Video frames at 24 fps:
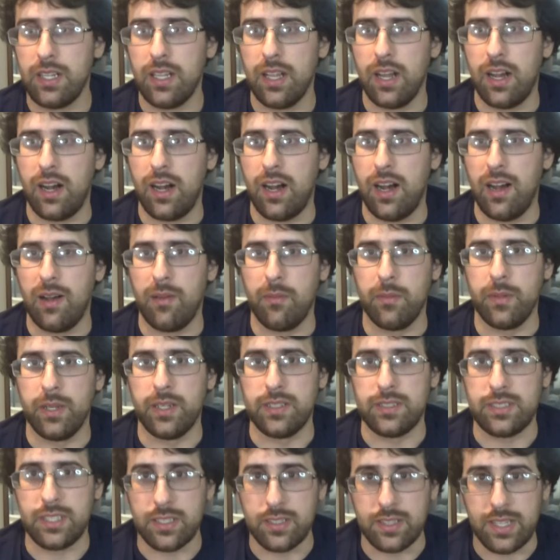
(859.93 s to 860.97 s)
Um, and
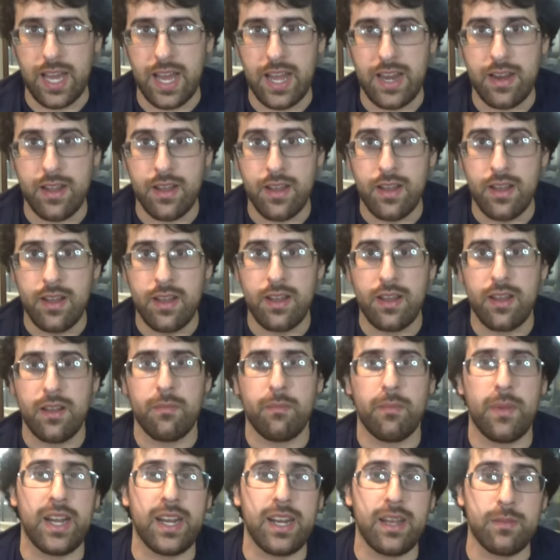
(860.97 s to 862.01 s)
until then,
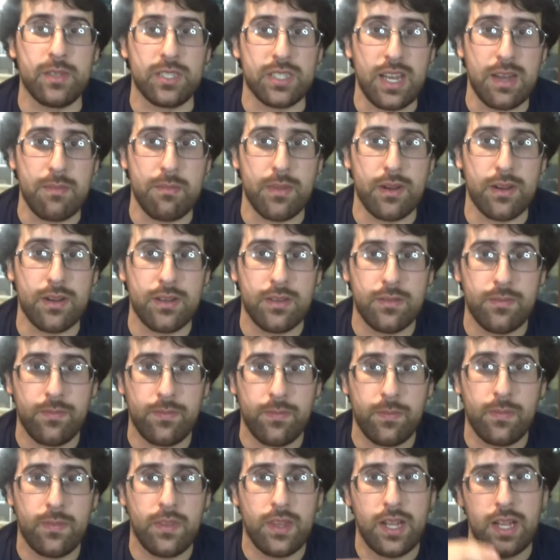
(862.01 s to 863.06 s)
my name is Ember,
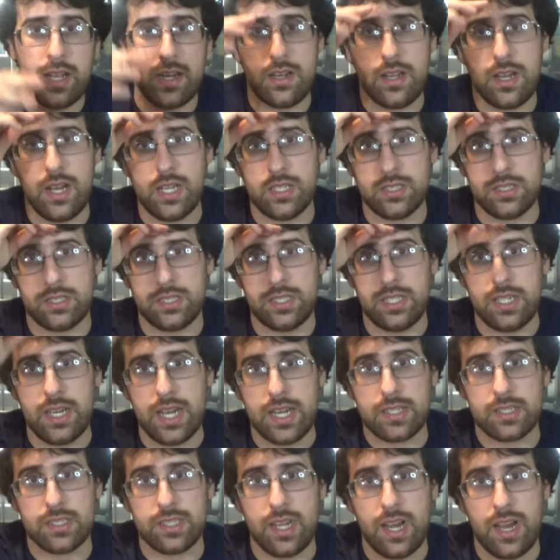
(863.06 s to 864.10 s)
and I'll see you
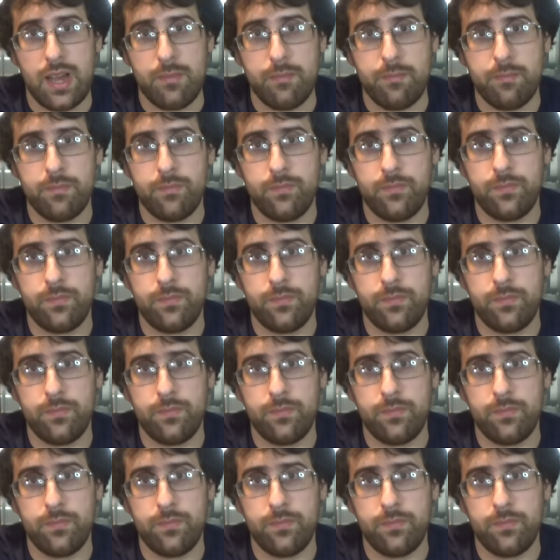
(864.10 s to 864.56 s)
next time.